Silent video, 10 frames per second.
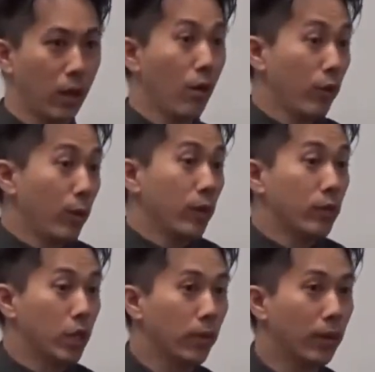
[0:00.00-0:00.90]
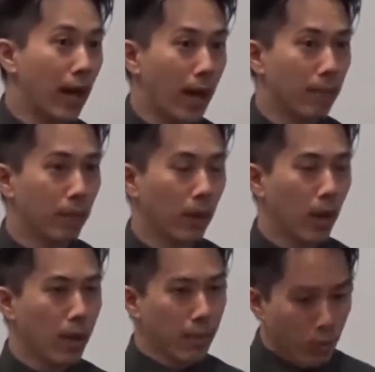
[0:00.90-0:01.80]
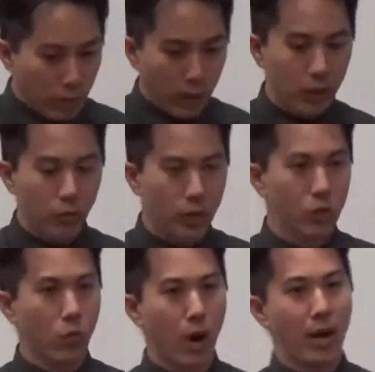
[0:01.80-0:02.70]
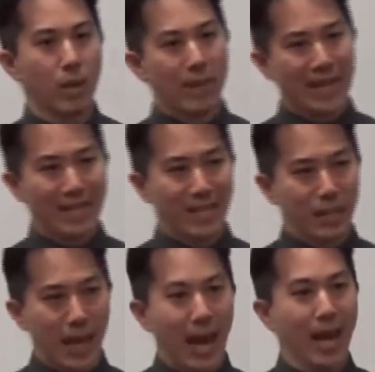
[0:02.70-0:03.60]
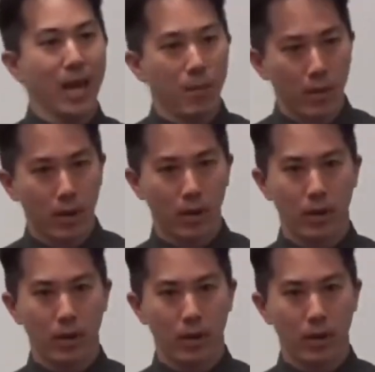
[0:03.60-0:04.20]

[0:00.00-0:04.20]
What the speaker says: No, nobody was doing that. But really the reason why they became